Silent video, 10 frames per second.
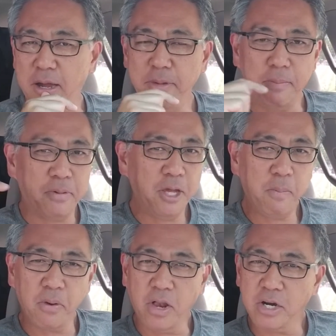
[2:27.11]
I mean,
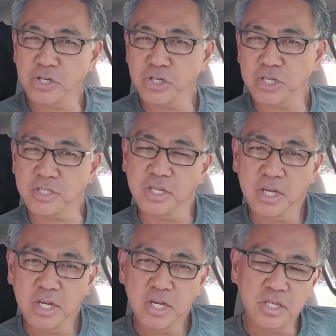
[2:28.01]
people are just
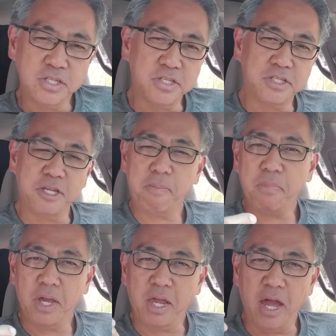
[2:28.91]

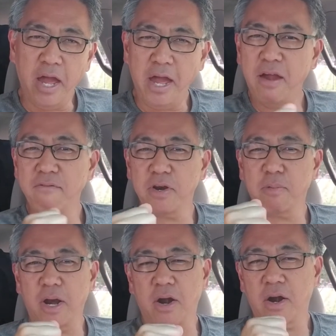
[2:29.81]
zipping
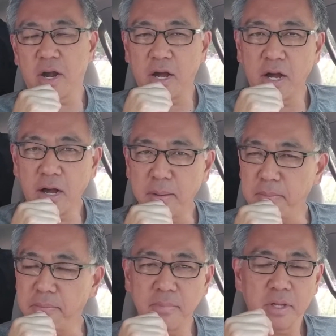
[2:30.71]
everywhere, um,